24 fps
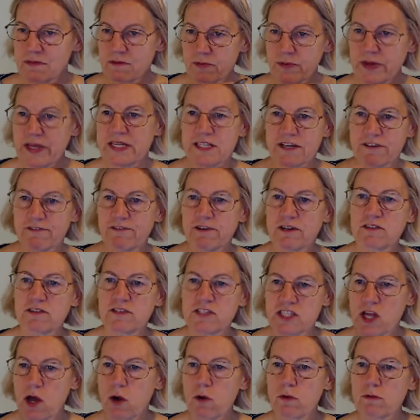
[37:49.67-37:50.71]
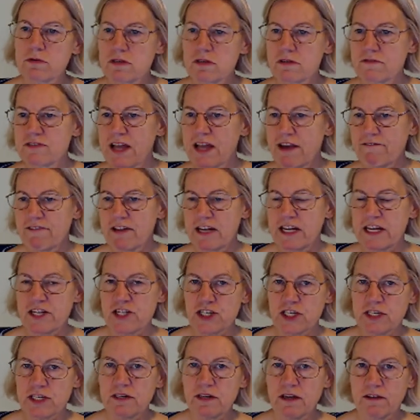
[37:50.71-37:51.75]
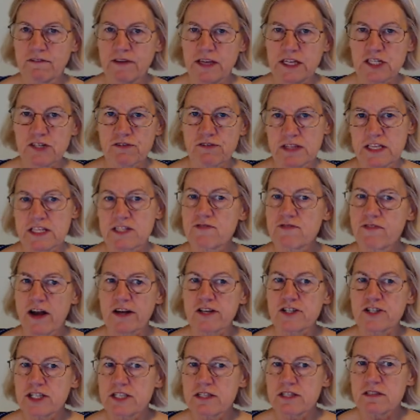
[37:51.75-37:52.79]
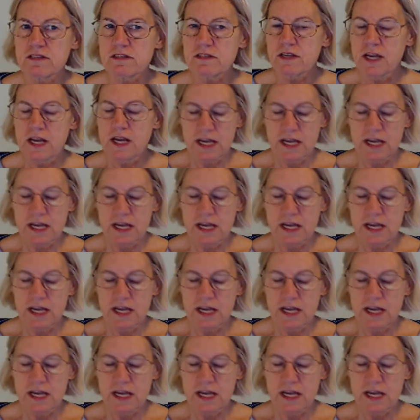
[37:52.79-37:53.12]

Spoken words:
different zones of definition of each of these functions.